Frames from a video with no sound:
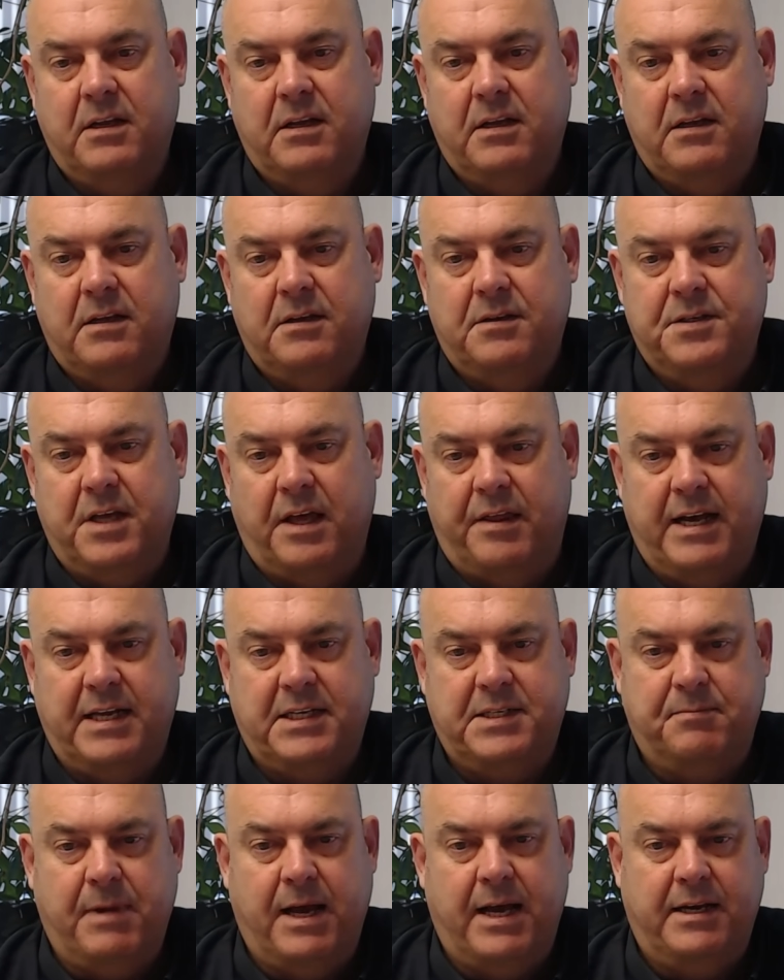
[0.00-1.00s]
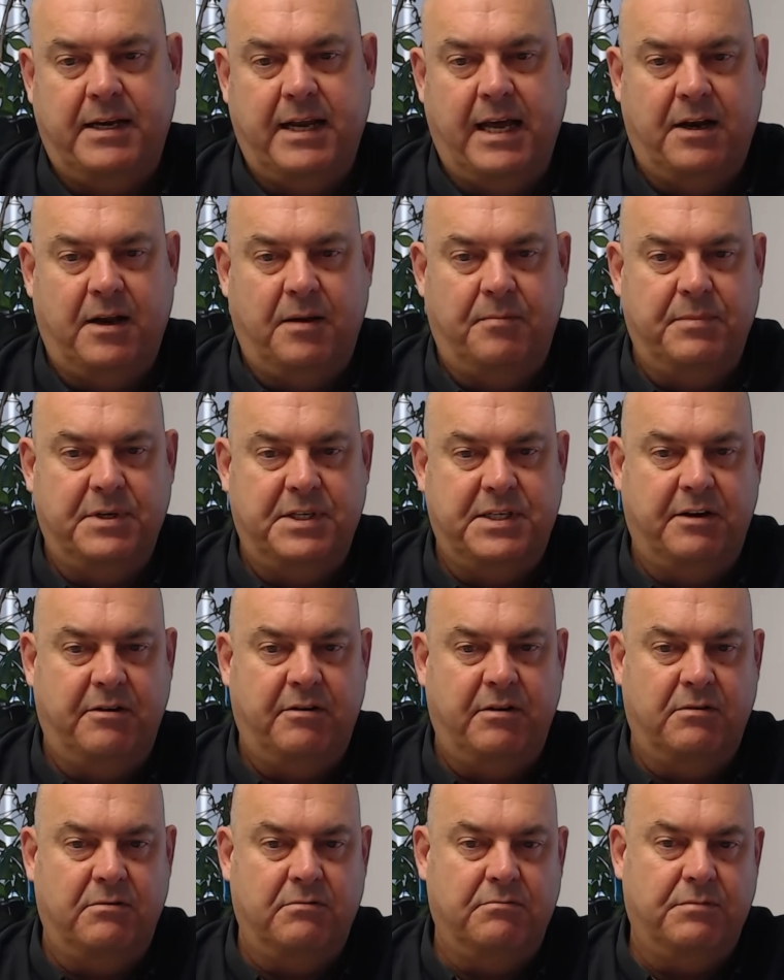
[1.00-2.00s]
So that's made anode
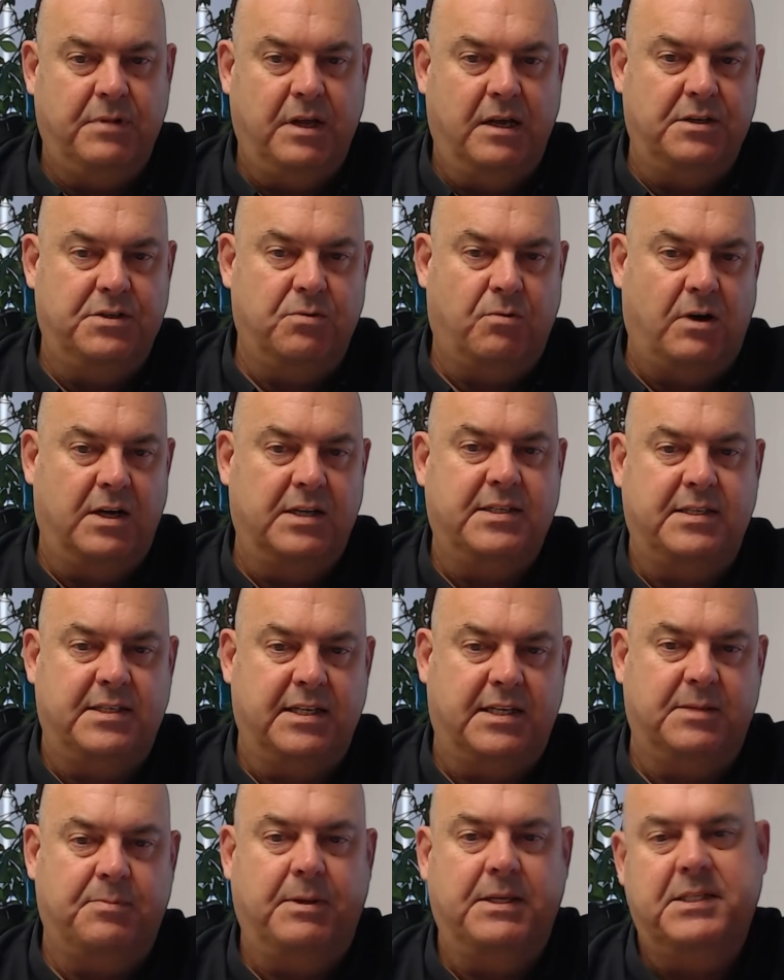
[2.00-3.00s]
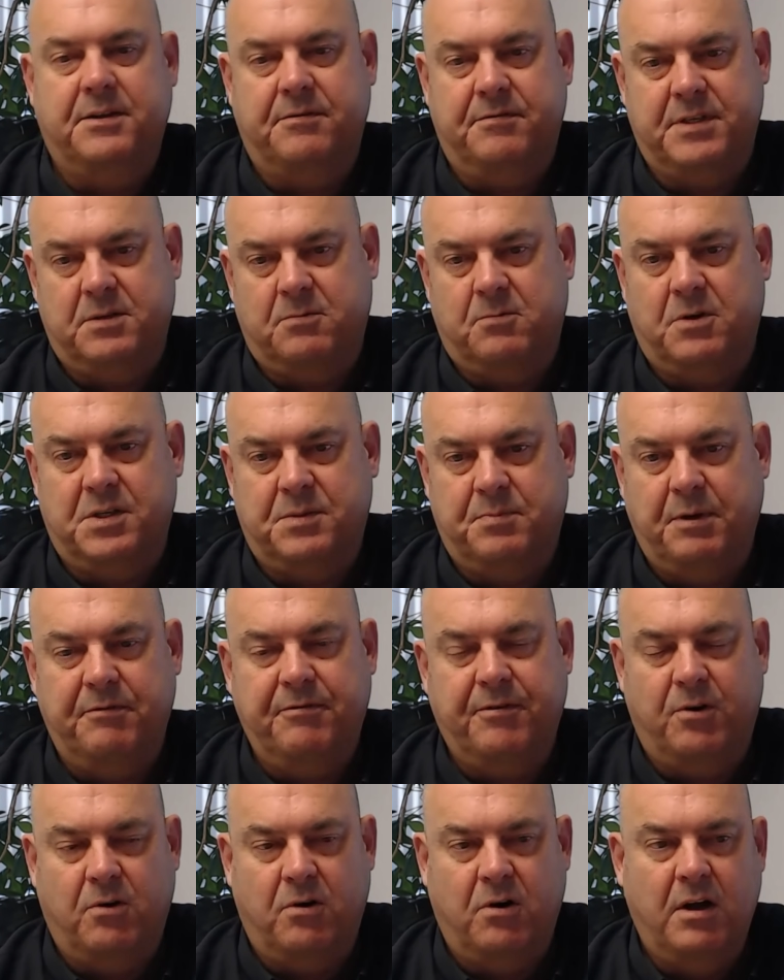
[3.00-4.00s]
material twice as expensive as it was
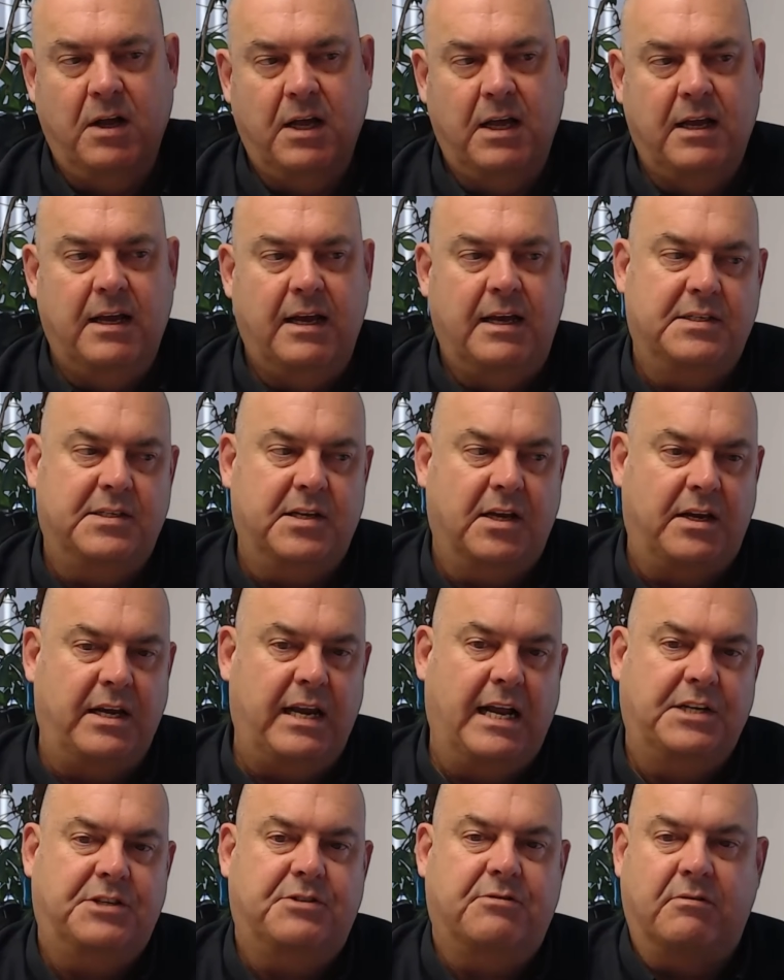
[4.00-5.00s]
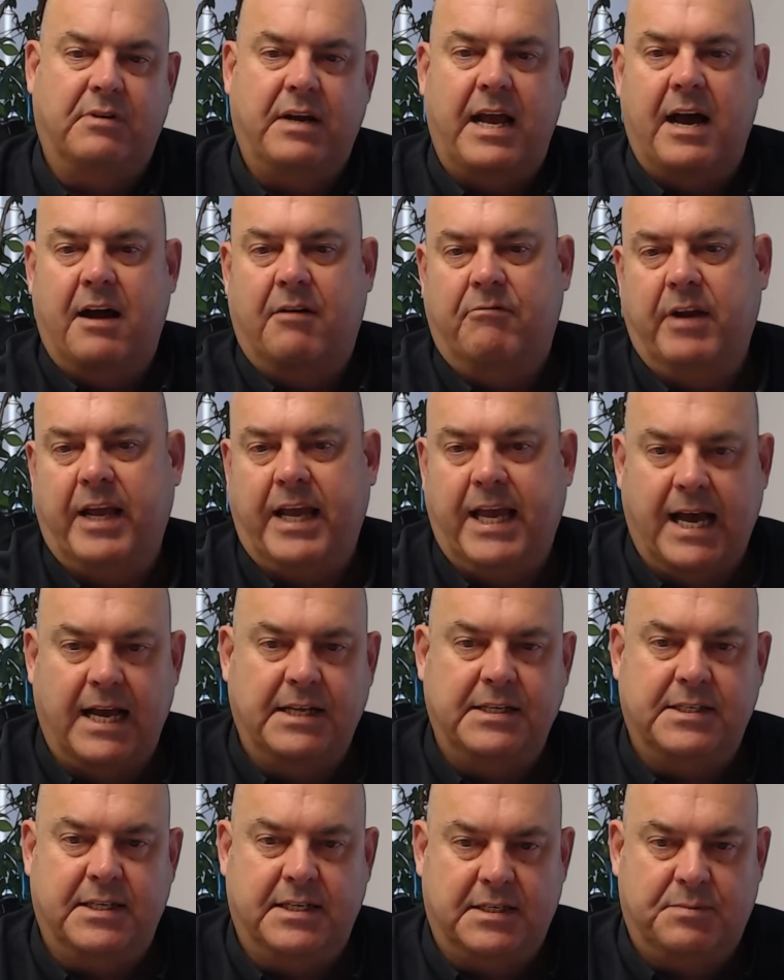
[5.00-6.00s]
before. And so natural now
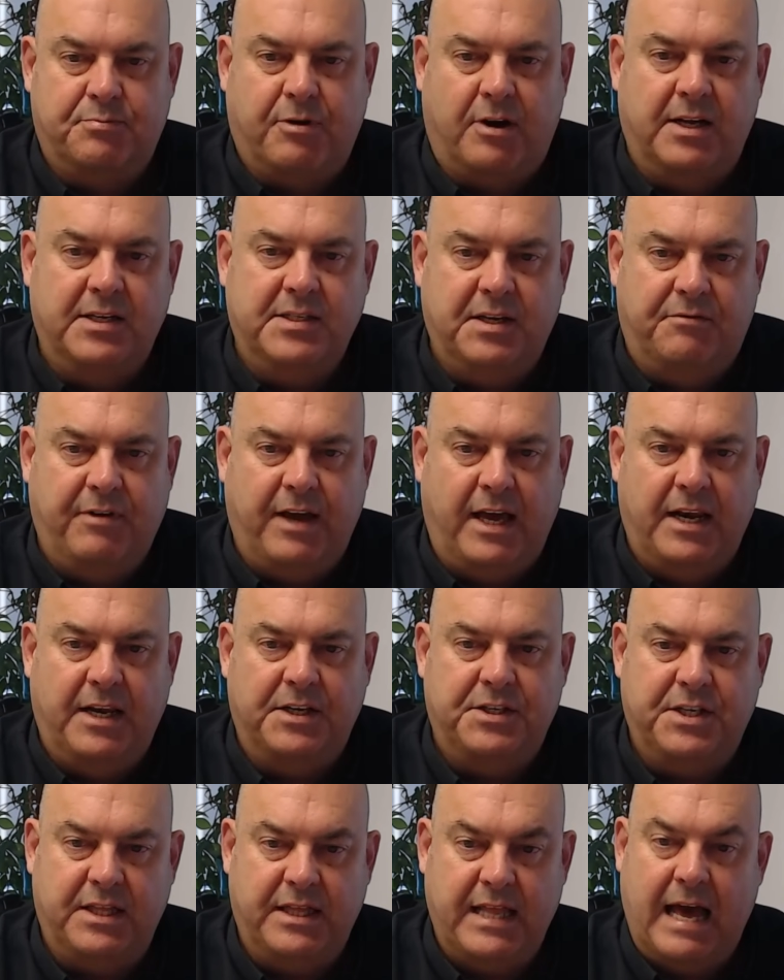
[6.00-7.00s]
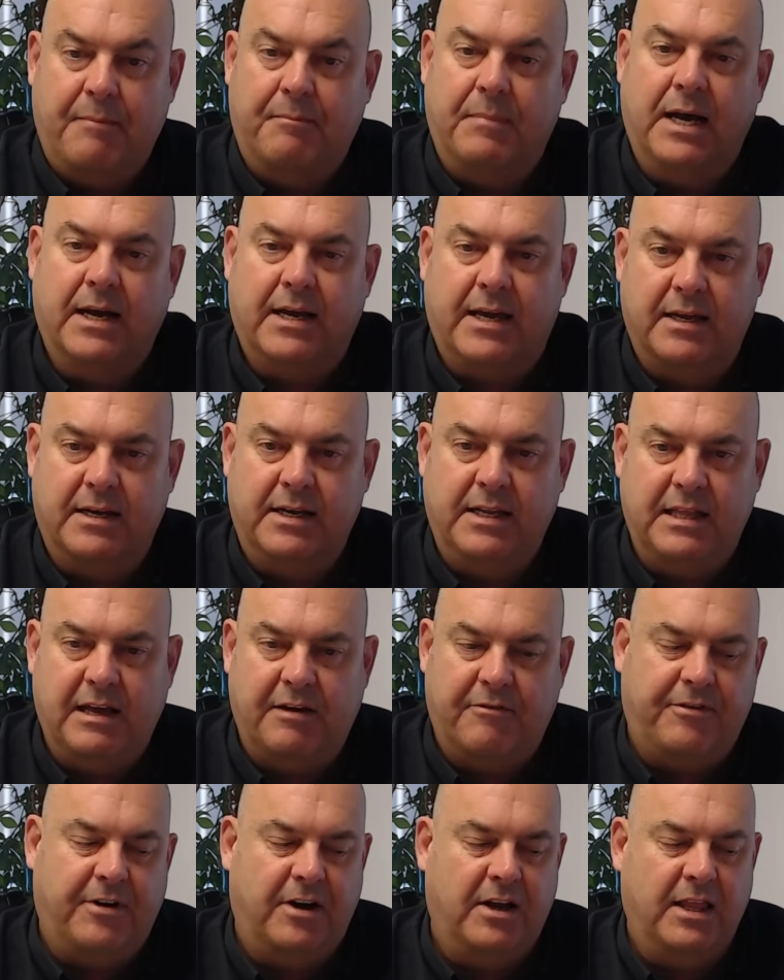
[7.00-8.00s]
regains its price advantage in that market, in
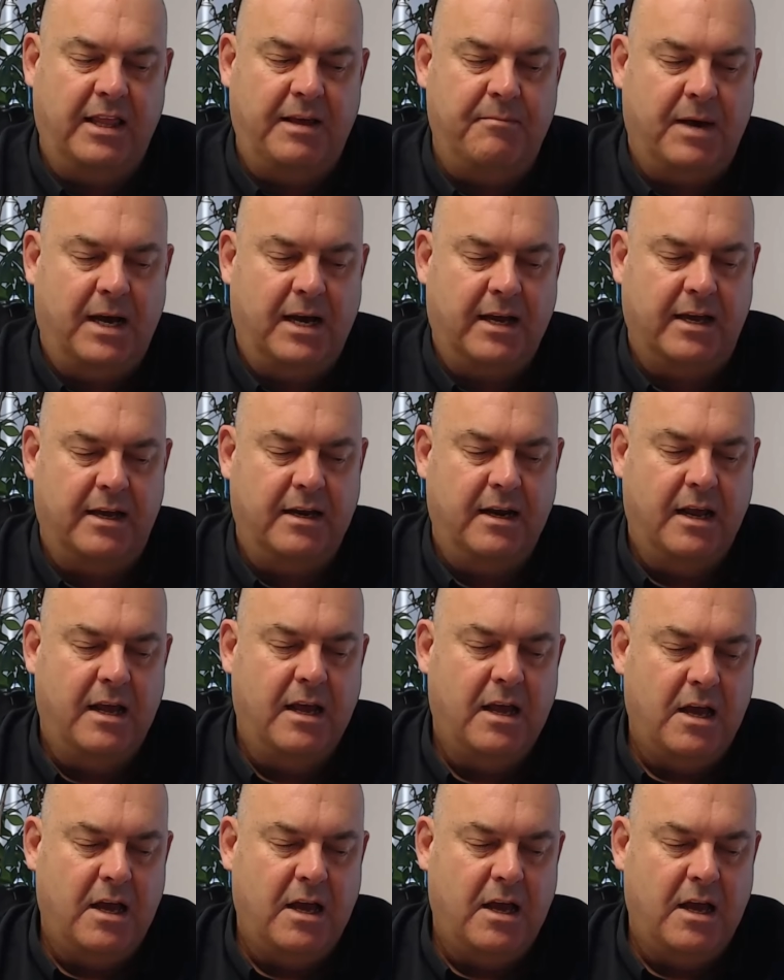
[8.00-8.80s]
that final end market.